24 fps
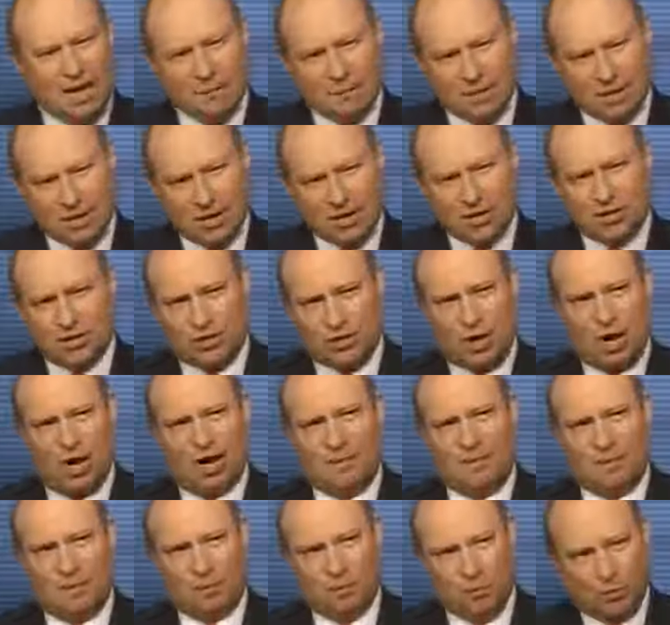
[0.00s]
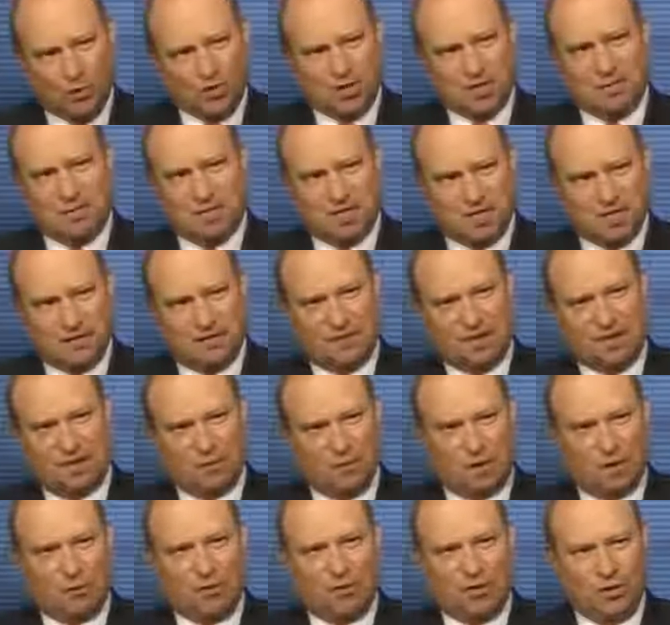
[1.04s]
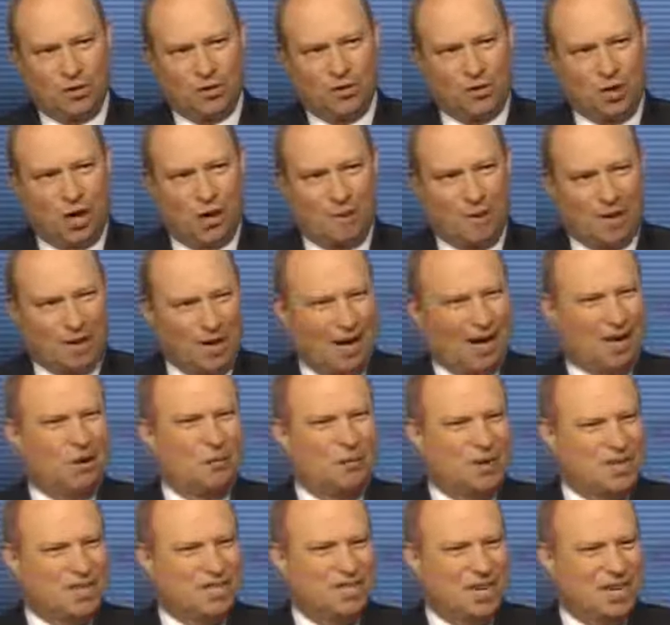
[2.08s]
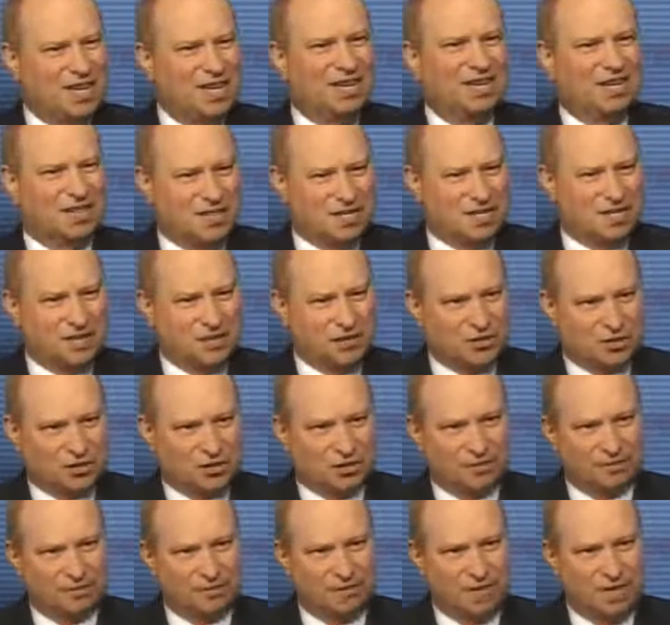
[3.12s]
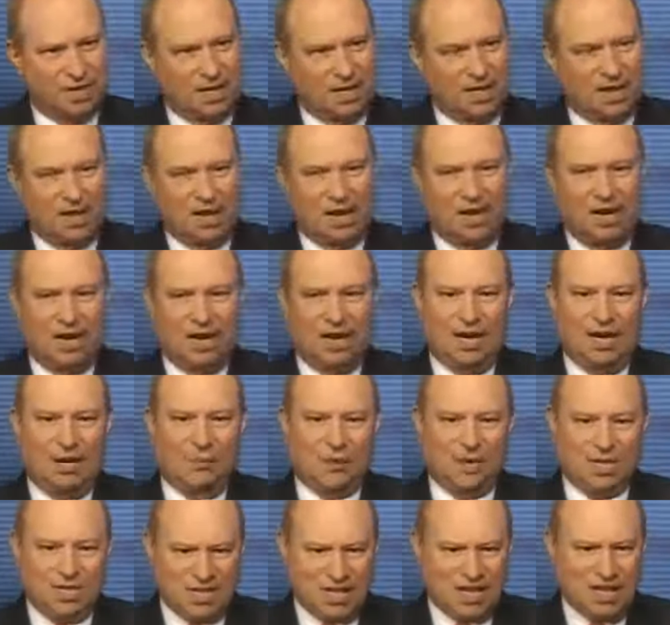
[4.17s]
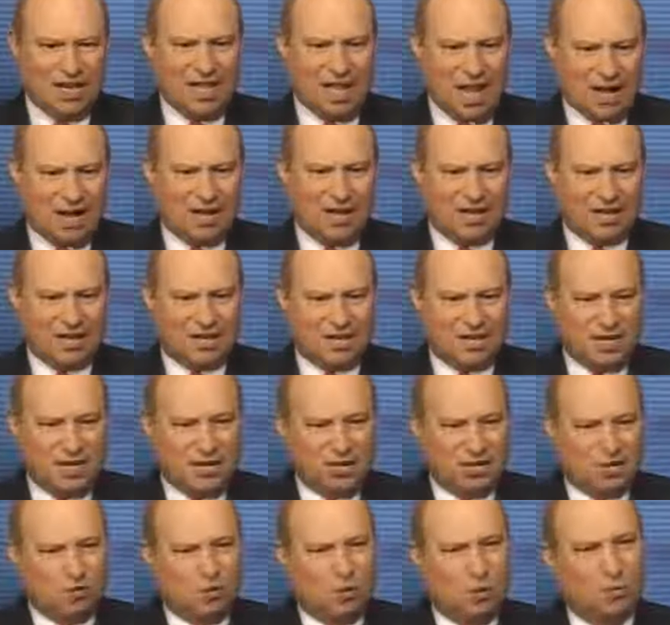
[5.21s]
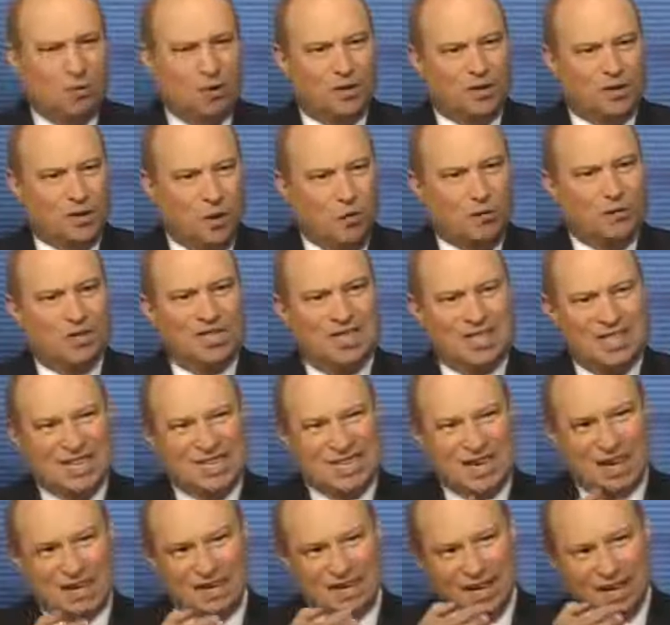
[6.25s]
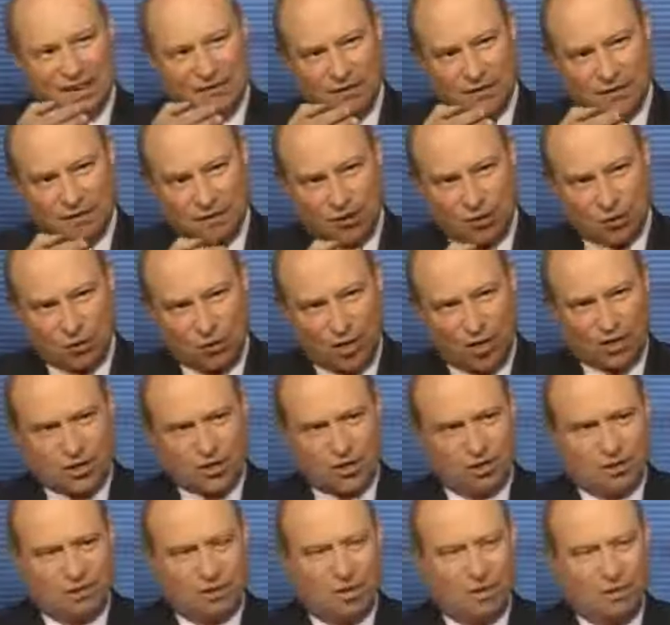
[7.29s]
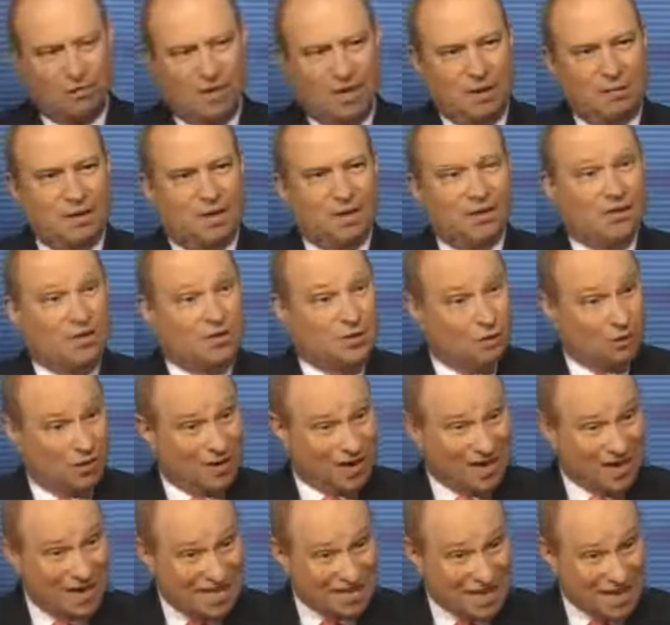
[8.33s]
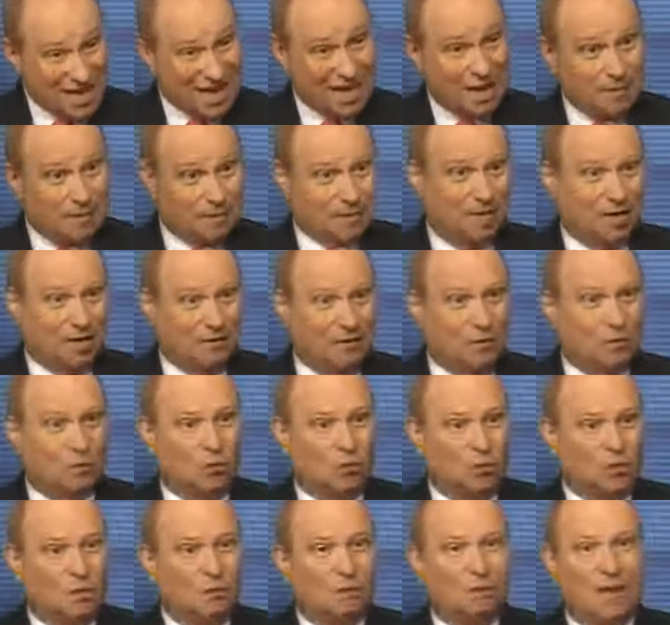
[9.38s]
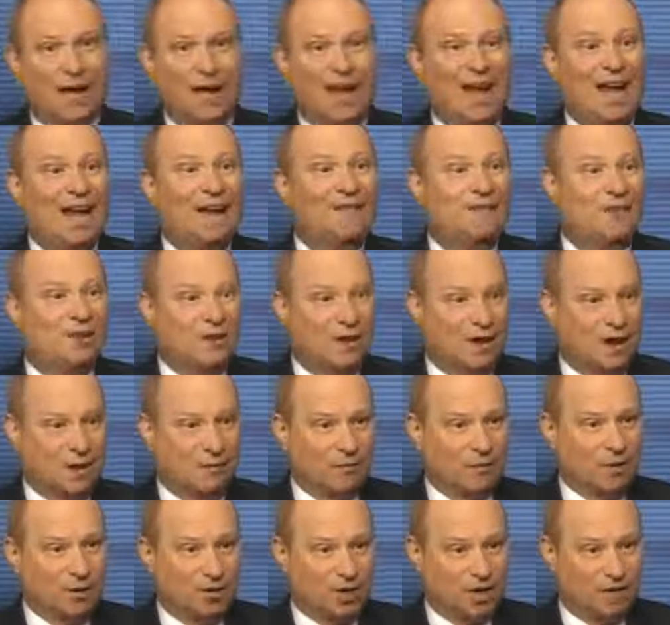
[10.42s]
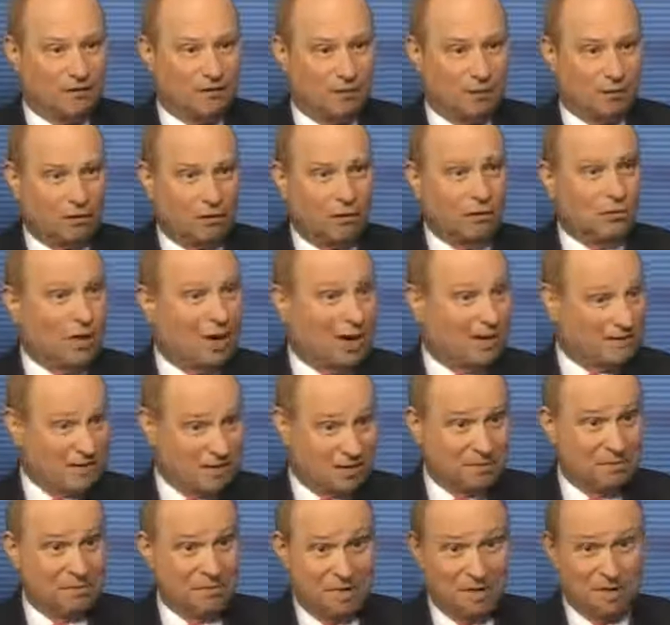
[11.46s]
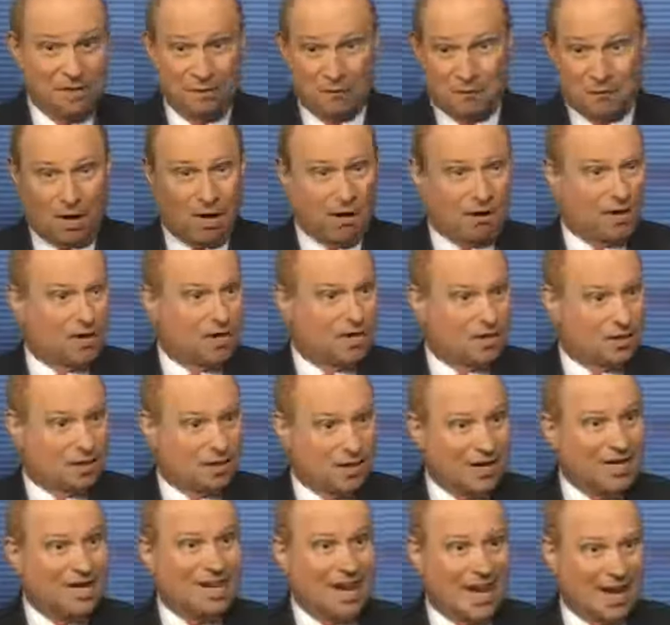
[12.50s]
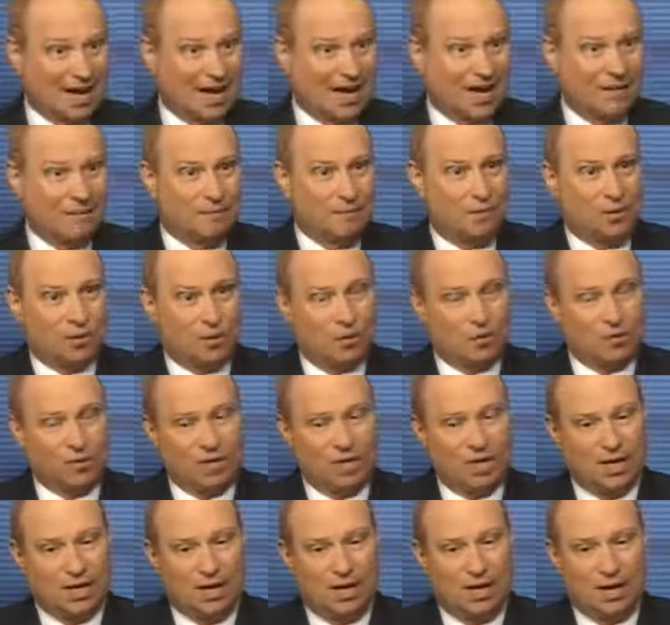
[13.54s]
But let's talk more specifically about what you're talking about. How do we see indecision? And we see that indecision when we don't see that level of directional commitment. So an example of it, well, the behavior that I'm looking for, and we have some markets that are in that kind of mode,